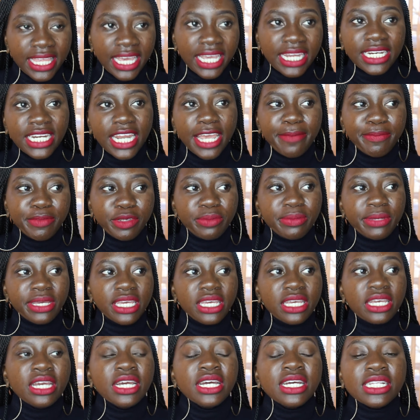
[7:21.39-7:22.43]
they named
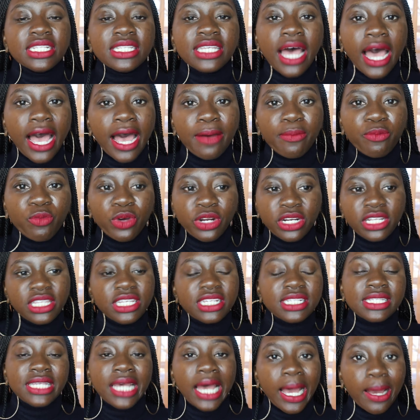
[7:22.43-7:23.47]
me top one of
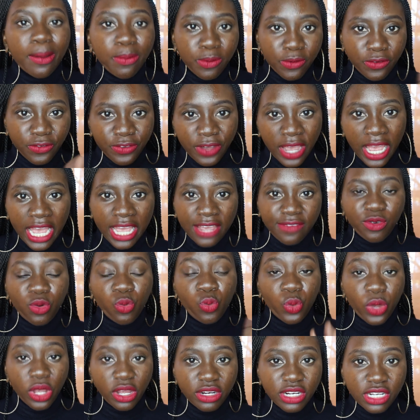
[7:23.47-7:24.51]
the top five
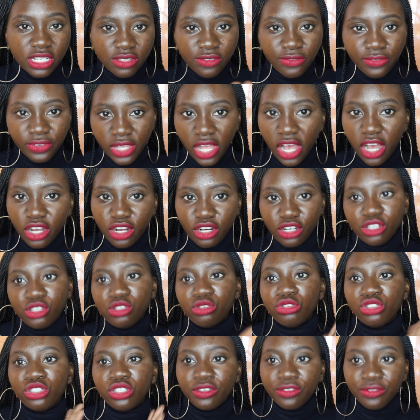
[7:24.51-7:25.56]
wellness bloggers
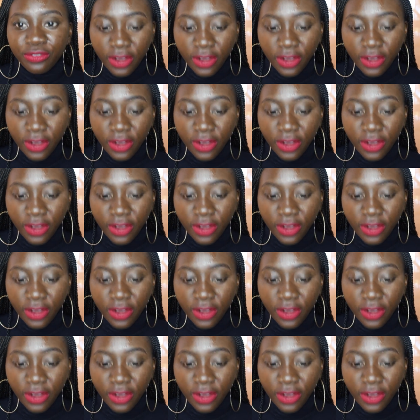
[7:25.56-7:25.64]
you should